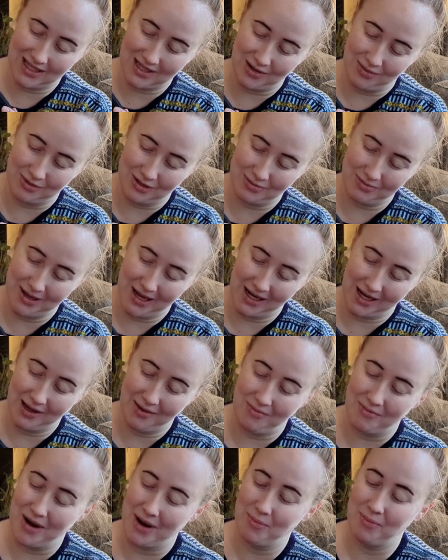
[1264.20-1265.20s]
it's almost black.
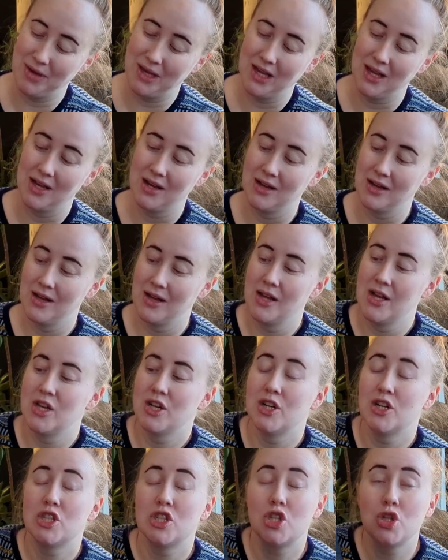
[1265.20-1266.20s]
It might be
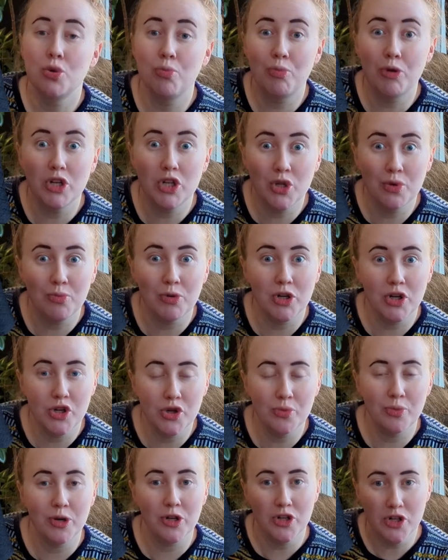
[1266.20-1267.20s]
super duper
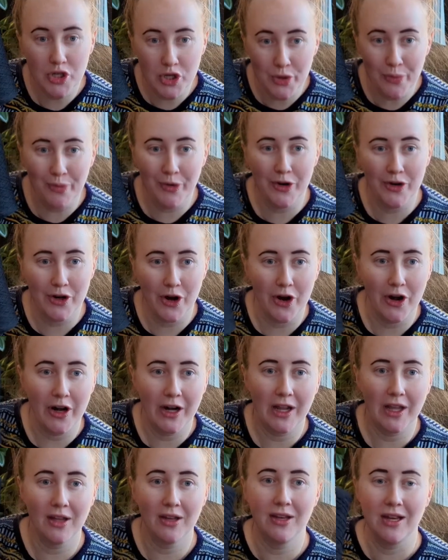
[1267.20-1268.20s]
duper duper
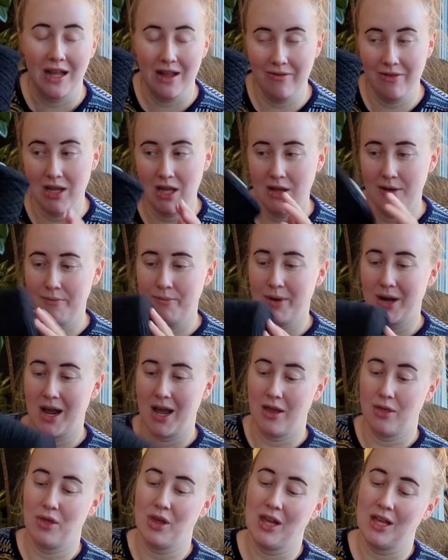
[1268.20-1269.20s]
dark maybe, but
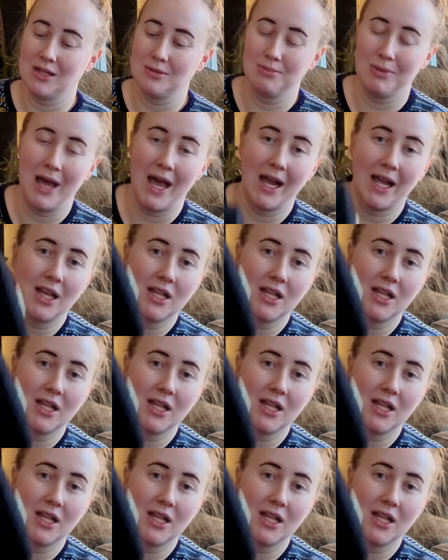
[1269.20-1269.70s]
I think it's black.